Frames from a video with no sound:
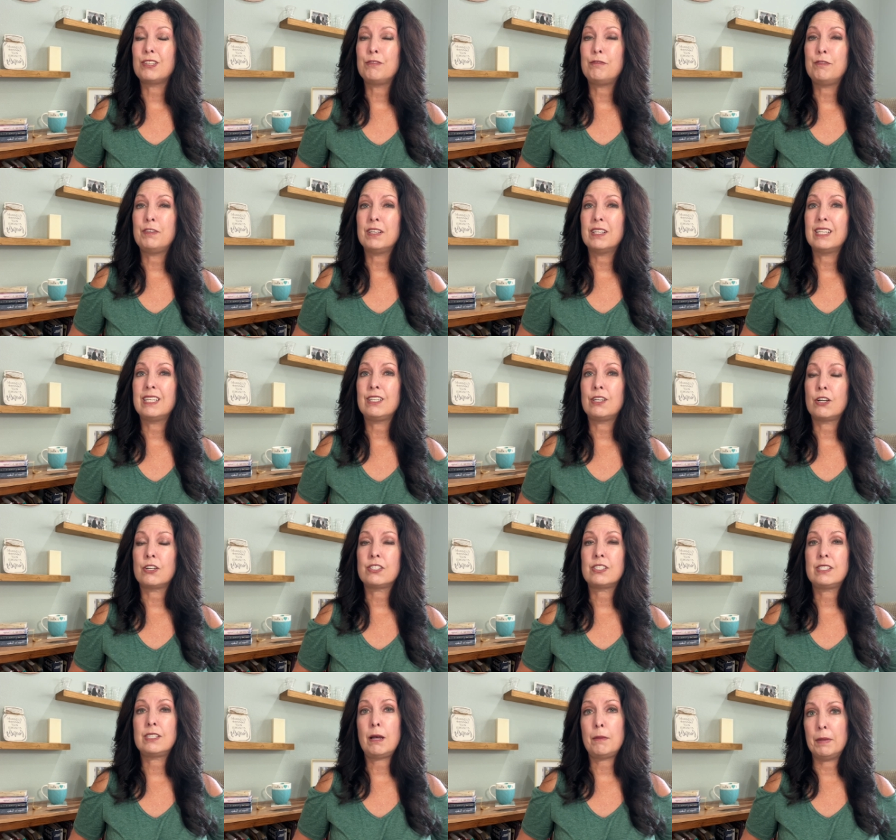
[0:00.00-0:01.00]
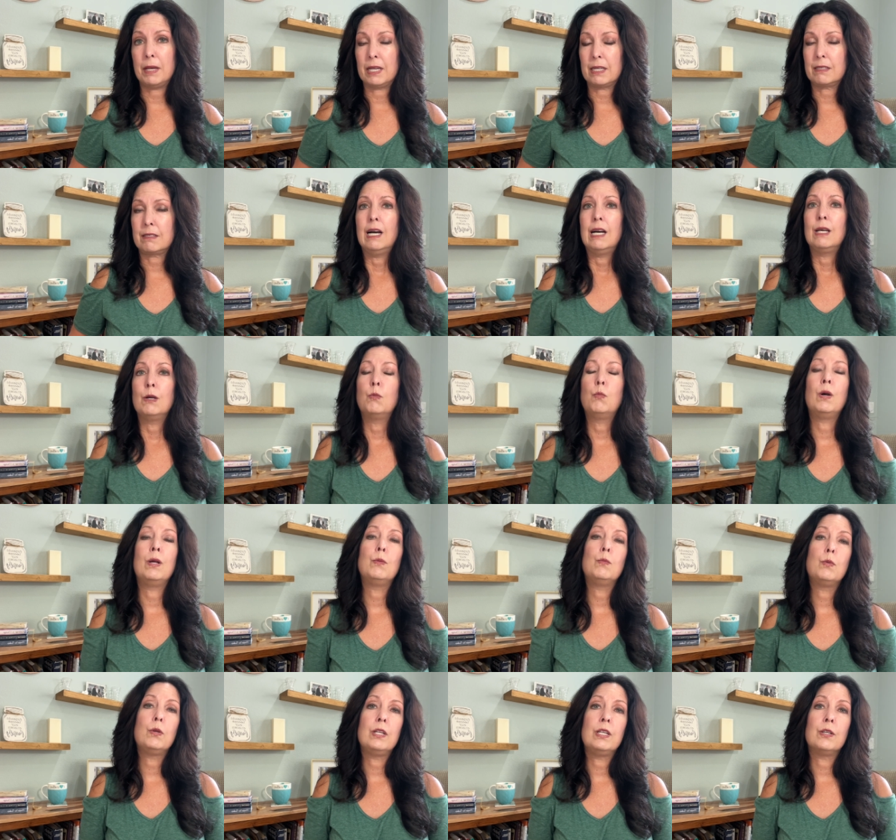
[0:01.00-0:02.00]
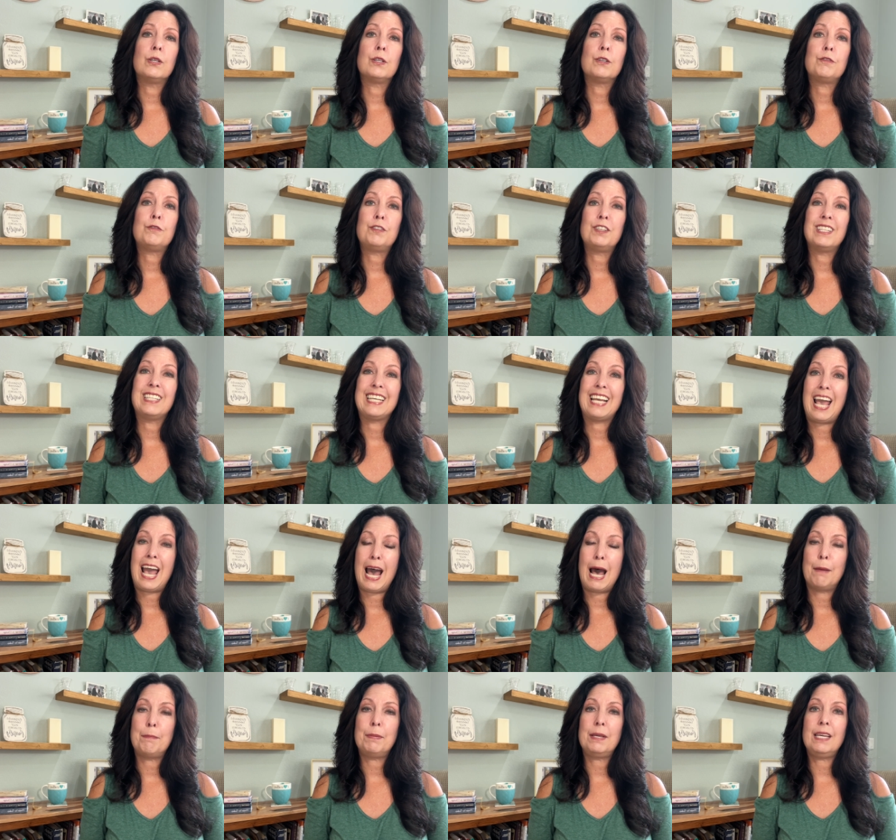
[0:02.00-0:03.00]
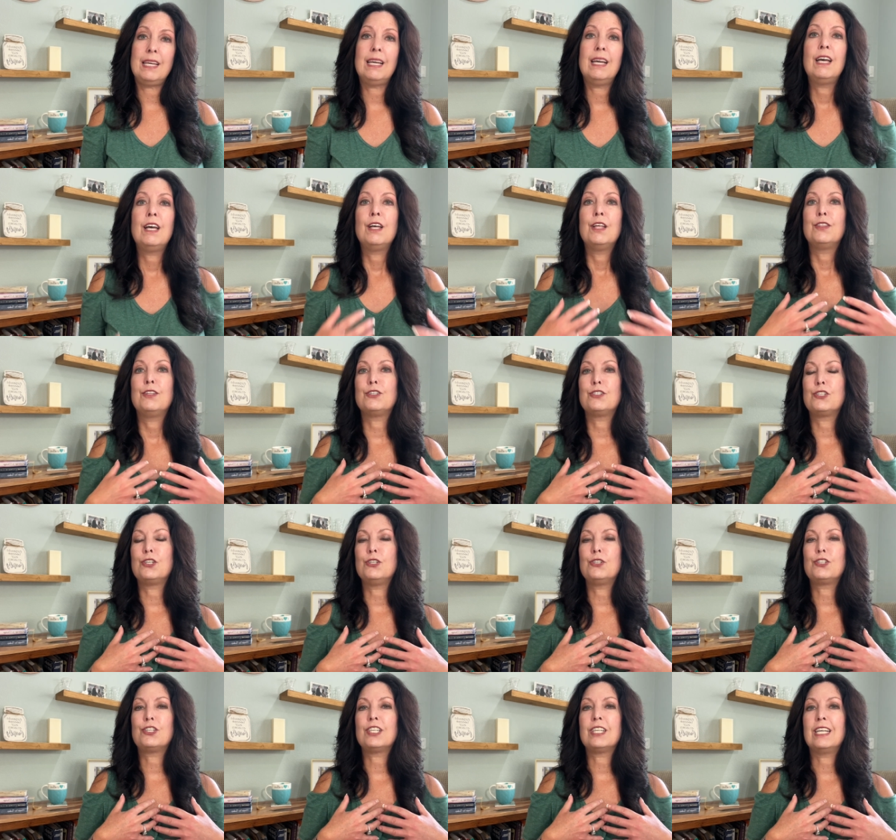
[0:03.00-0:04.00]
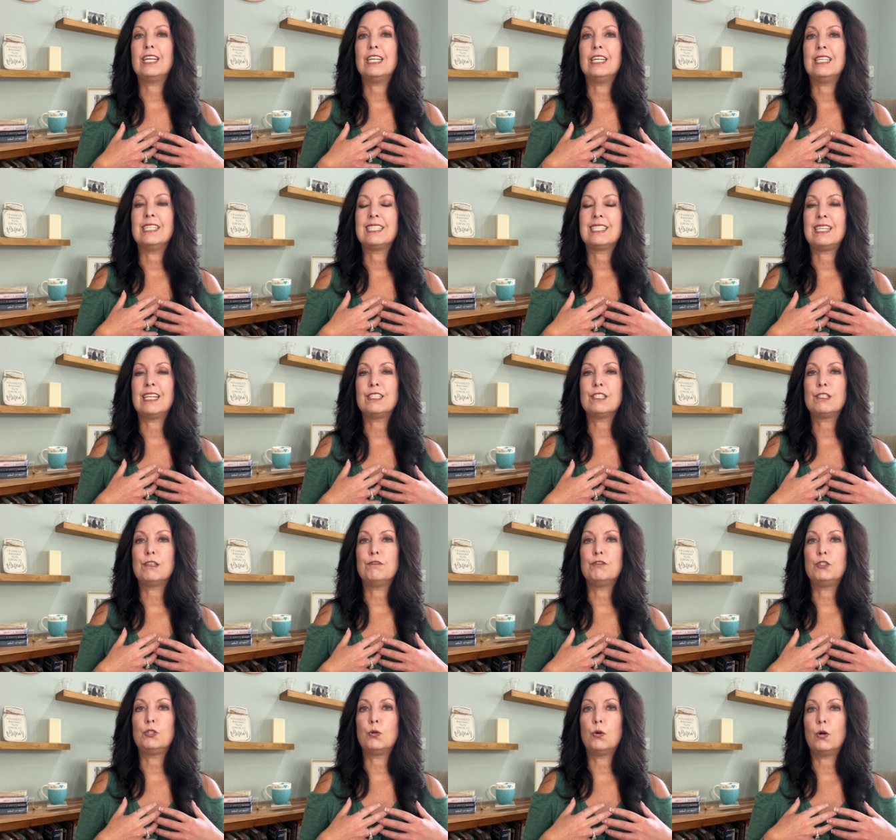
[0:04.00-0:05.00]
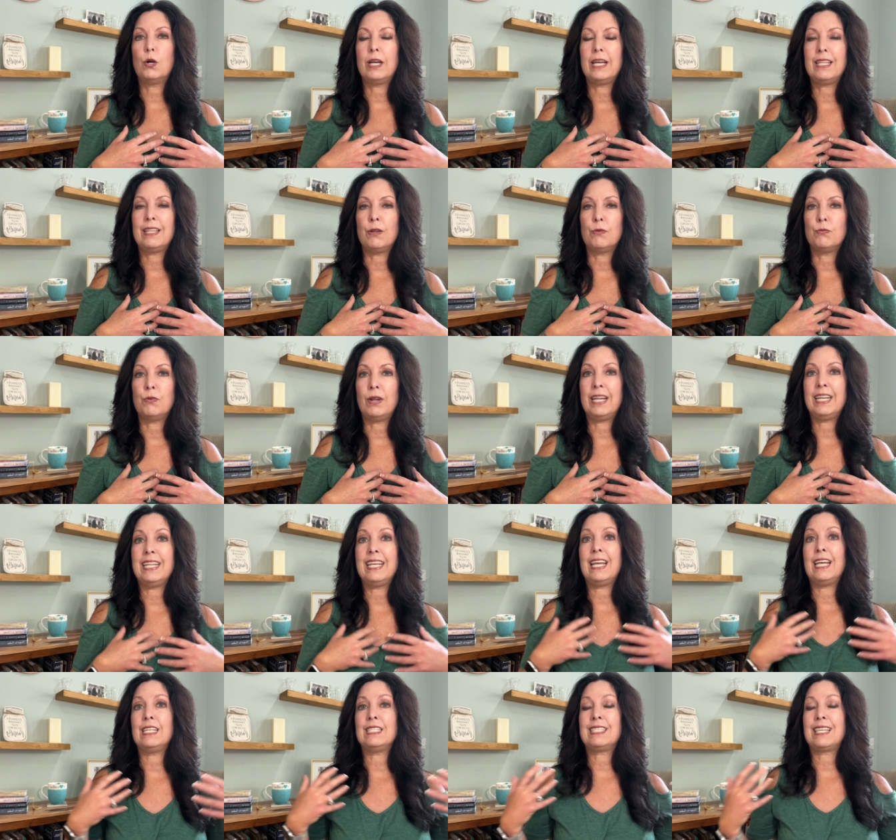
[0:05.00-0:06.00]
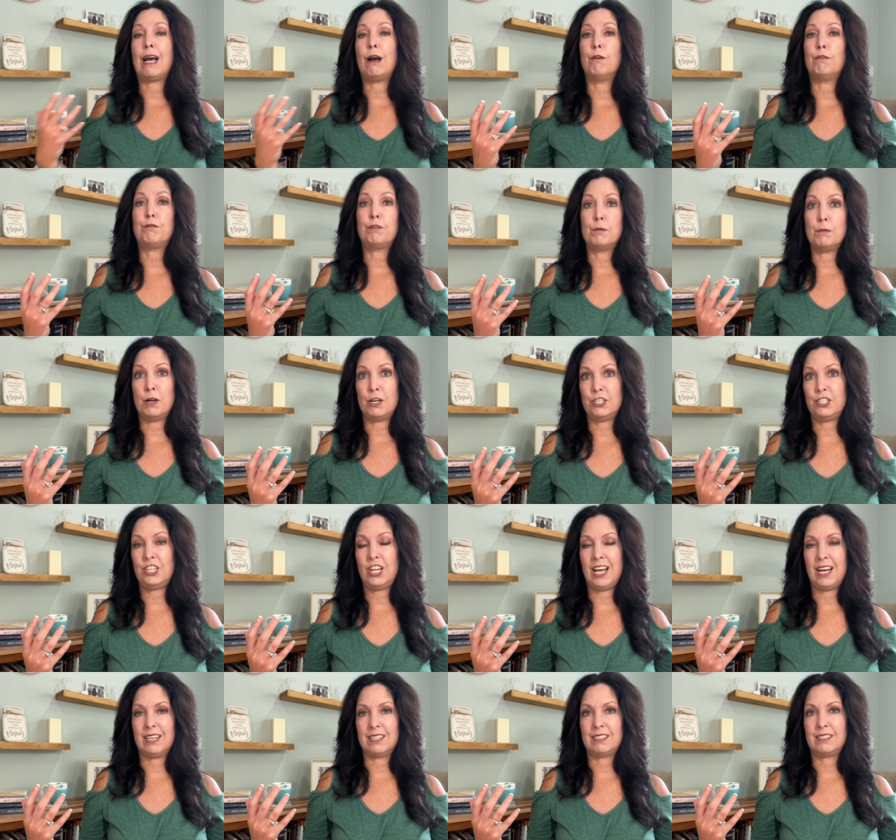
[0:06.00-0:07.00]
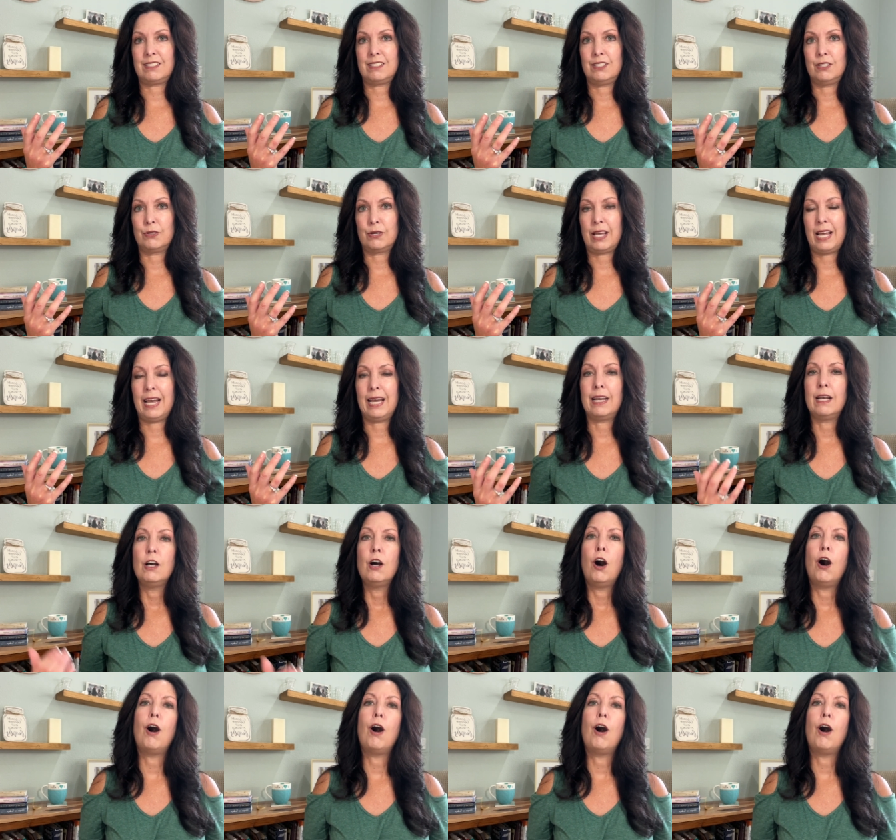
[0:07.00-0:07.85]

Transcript: feel it in our stomach when we are feeling happy, there's usually a sense of joy that radiates out from our chest, okay?